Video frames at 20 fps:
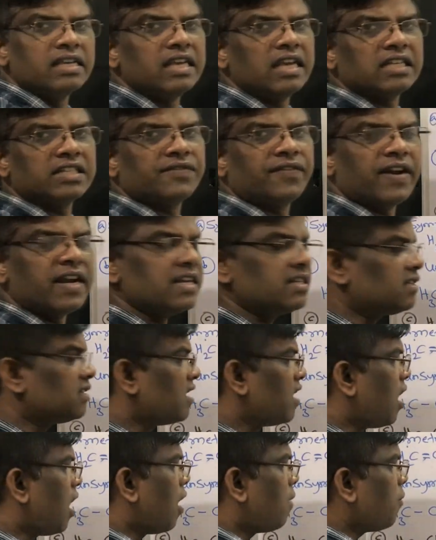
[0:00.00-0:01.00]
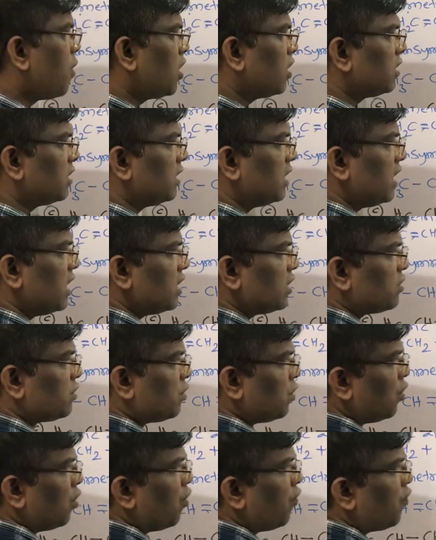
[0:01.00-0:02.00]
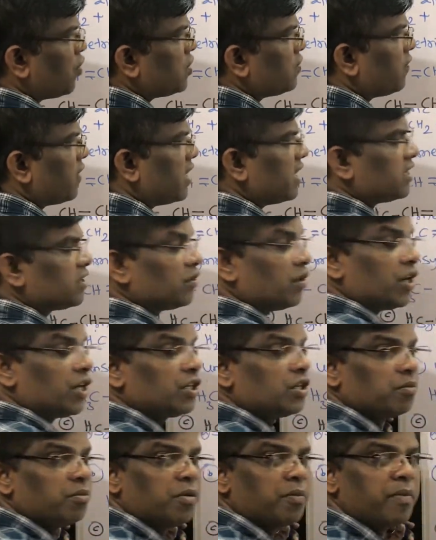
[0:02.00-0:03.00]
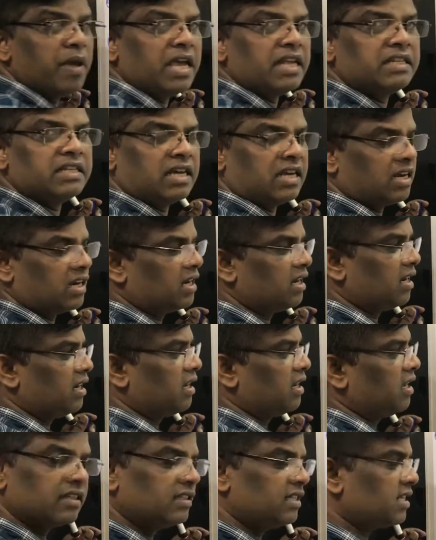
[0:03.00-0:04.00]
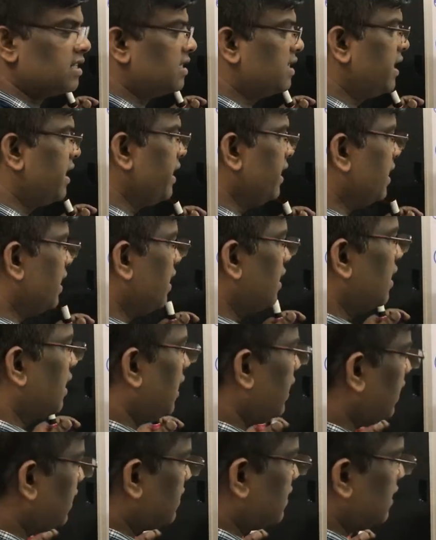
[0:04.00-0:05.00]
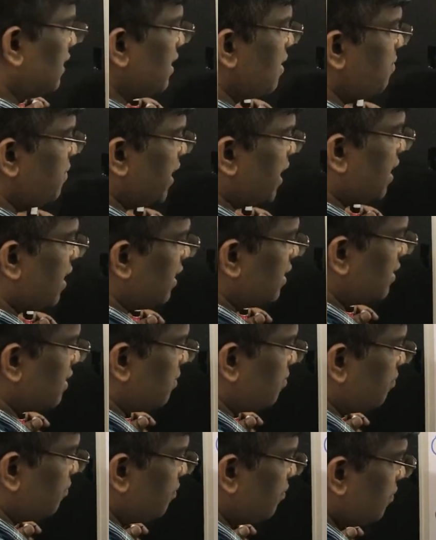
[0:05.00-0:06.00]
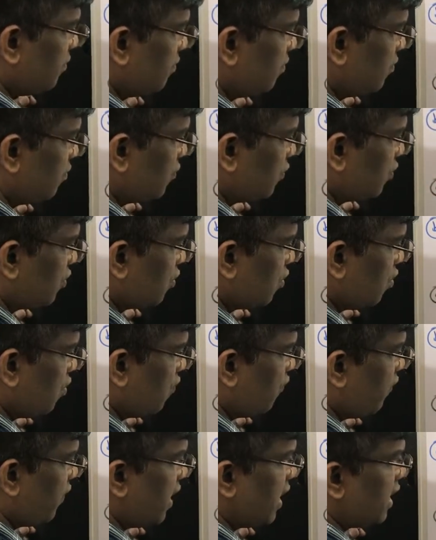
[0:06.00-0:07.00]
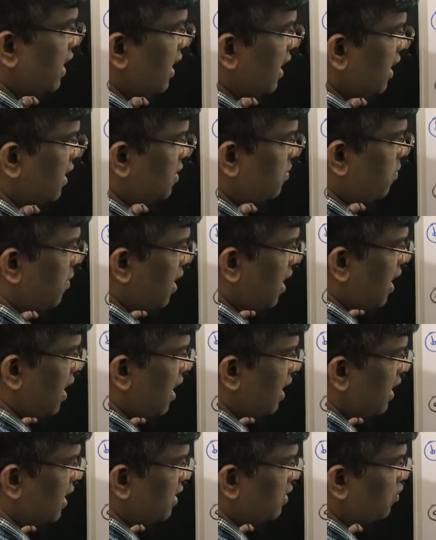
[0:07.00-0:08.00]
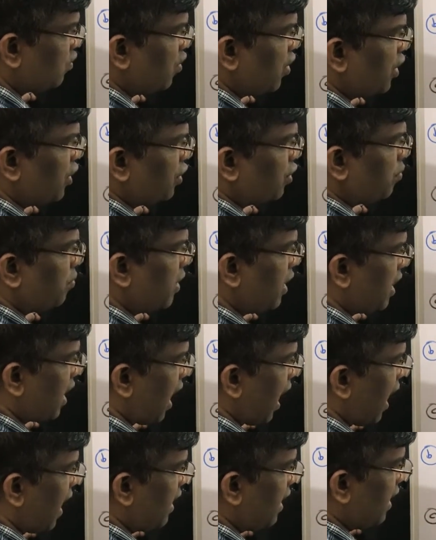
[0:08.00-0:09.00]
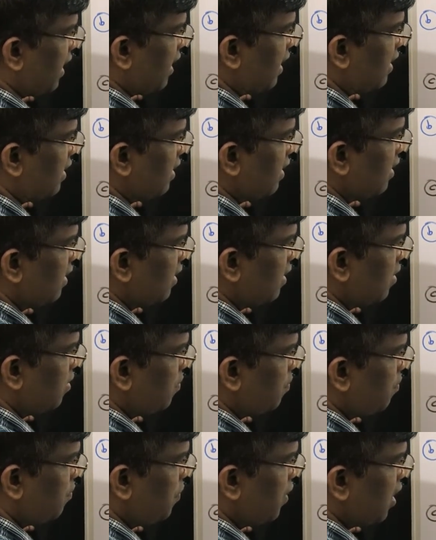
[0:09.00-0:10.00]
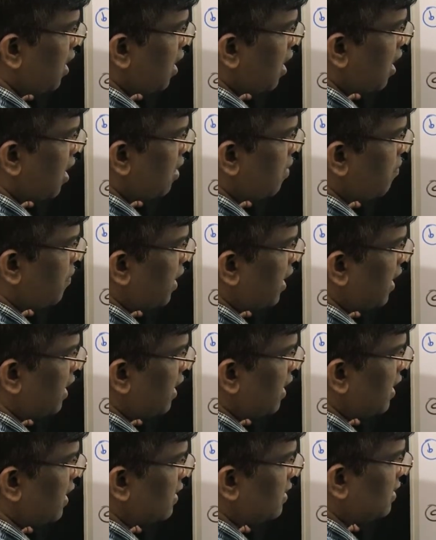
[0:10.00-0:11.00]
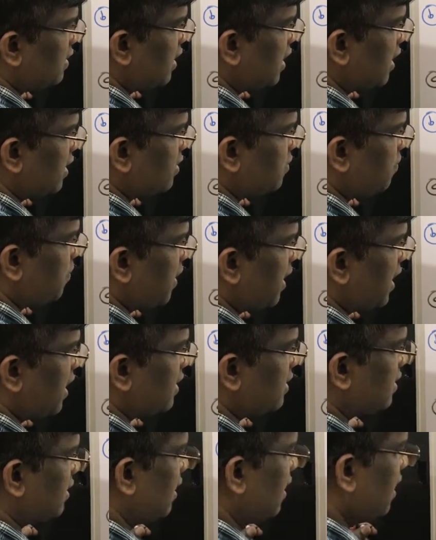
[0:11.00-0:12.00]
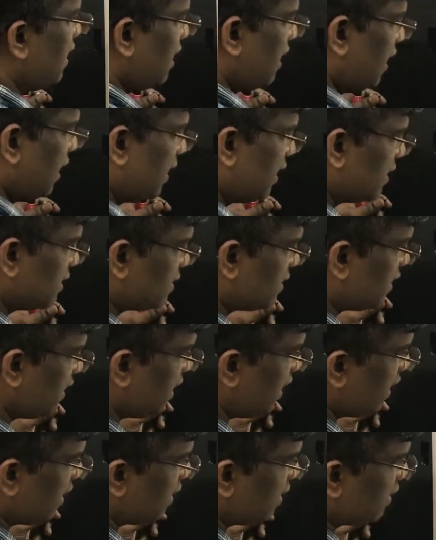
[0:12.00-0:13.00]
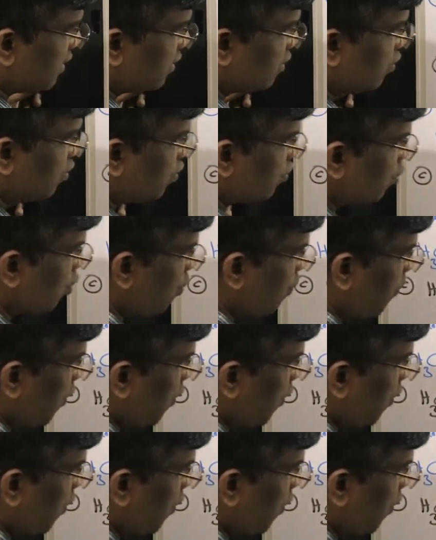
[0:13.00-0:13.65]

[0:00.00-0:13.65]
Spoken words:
Yes friends, among these two, which one is going to be major? Just think, let us see the mechanism. So when HBr is going to be added, Br minus H plus, let us take two